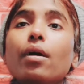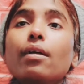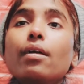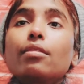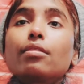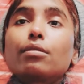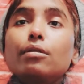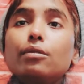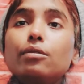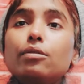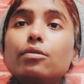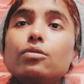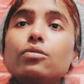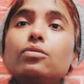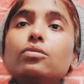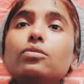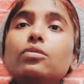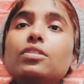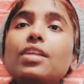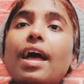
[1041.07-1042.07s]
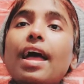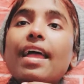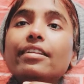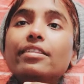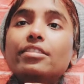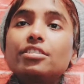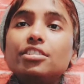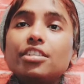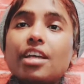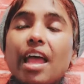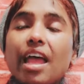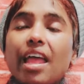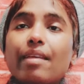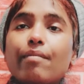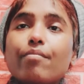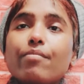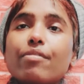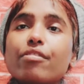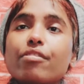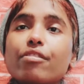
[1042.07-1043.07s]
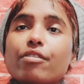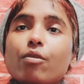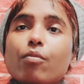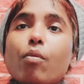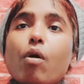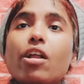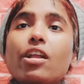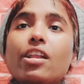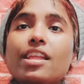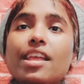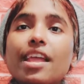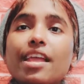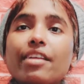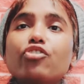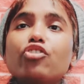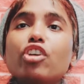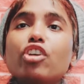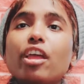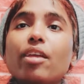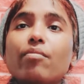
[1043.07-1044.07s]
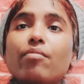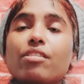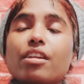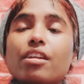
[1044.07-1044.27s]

Through the enzymes, your bodily enzymes,